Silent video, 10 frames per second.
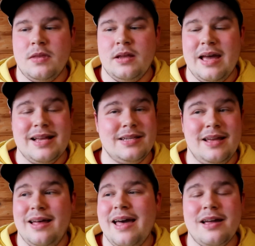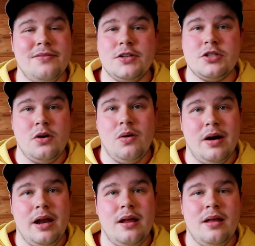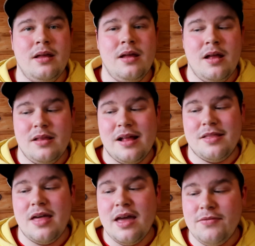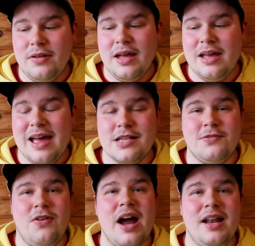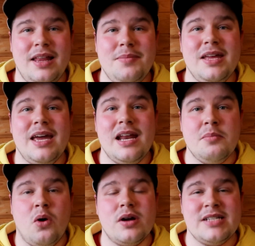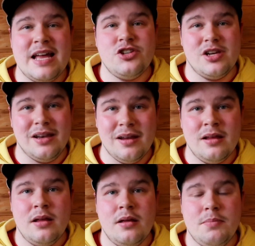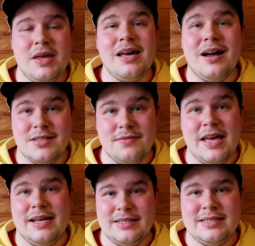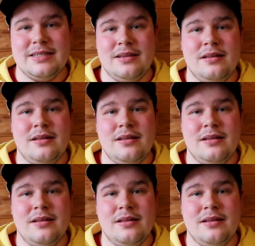Has a heck of a story that thankfully has finally been getting more attention because of this.